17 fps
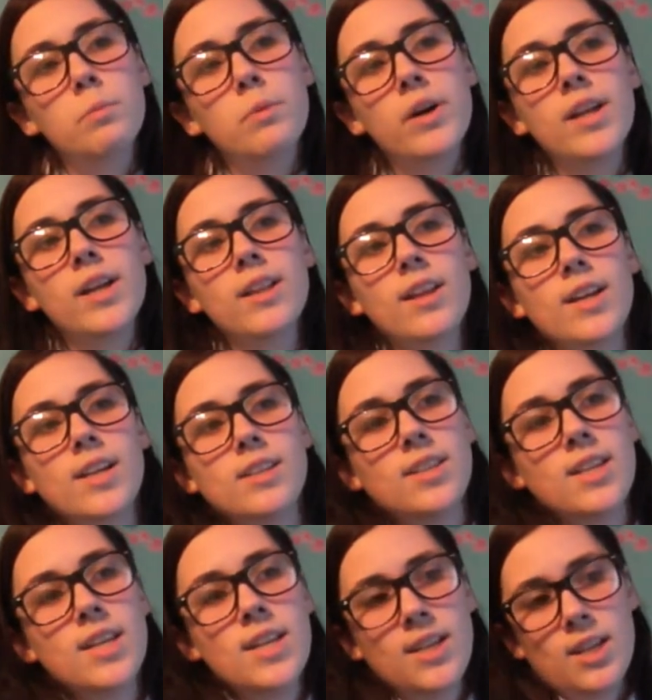But like,
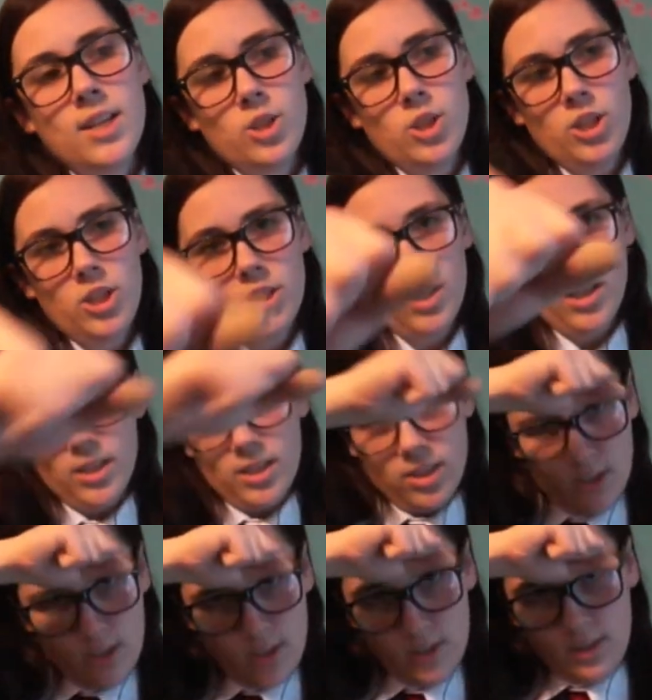seeing as she
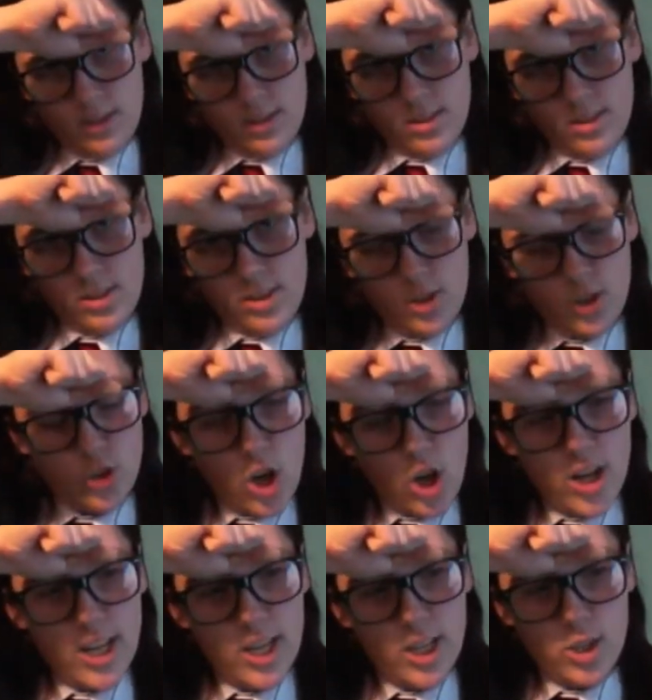just
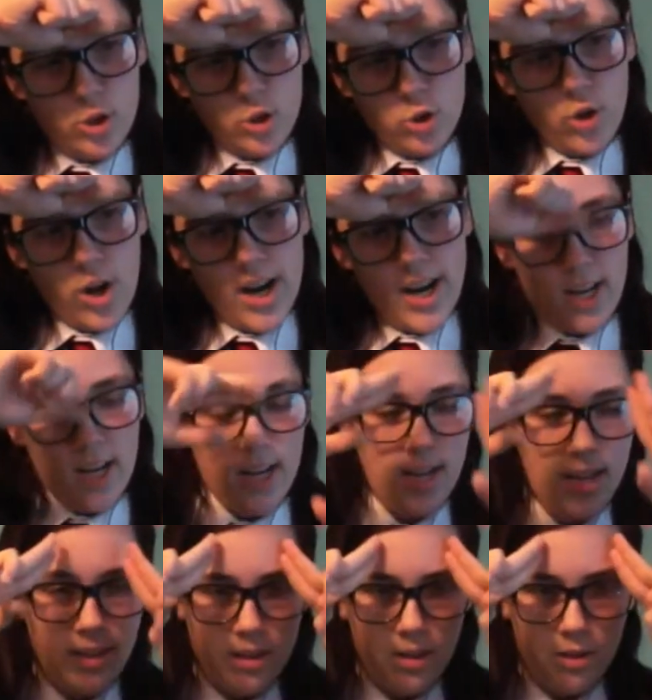stuck it straight
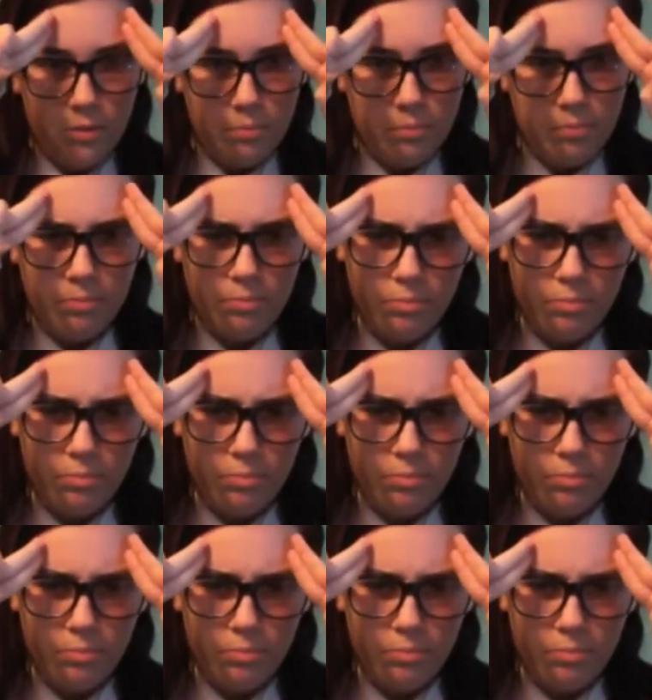in, there